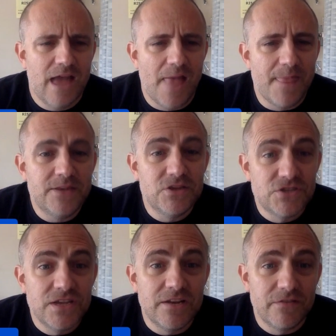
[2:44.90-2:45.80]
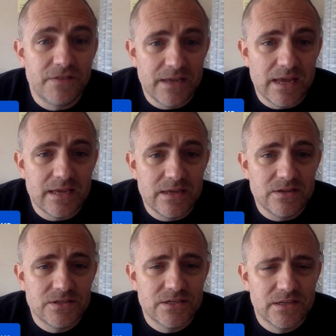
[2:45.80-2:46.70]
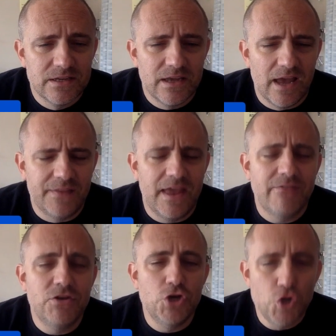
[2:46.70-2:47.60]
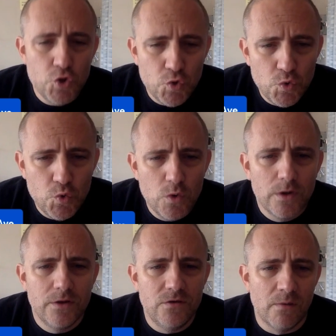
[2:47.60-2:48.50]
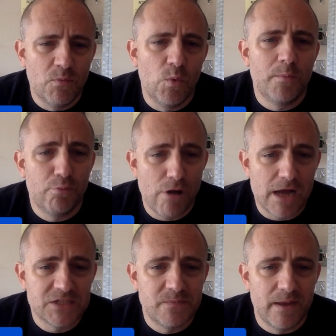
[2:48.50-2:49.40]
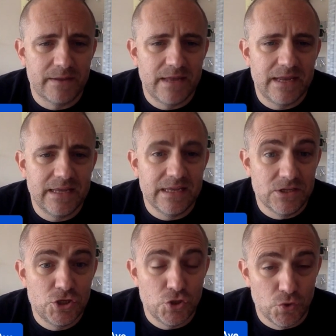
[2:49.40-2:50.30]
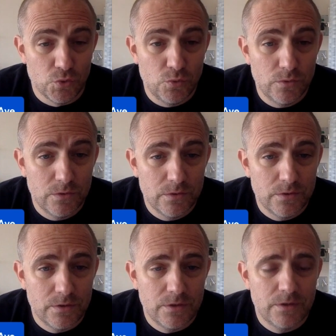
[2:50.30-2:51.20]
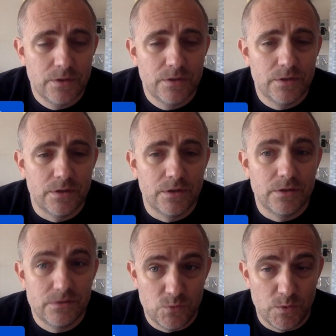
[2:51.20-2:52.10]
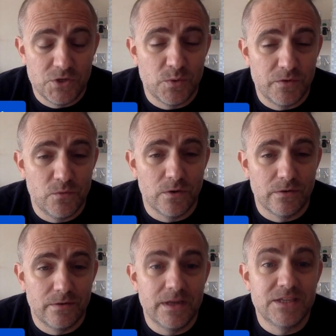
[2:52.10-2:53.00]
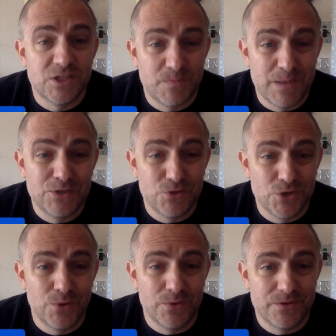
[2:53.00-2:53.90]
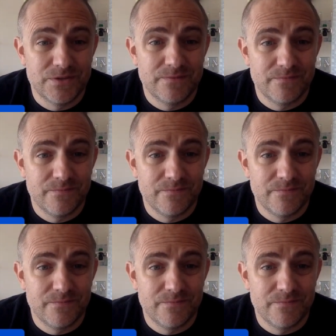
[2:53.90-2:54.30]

And they just did it for the Yankees. And they have a new #1 prospect heading into 2024. It's Spencer Jones.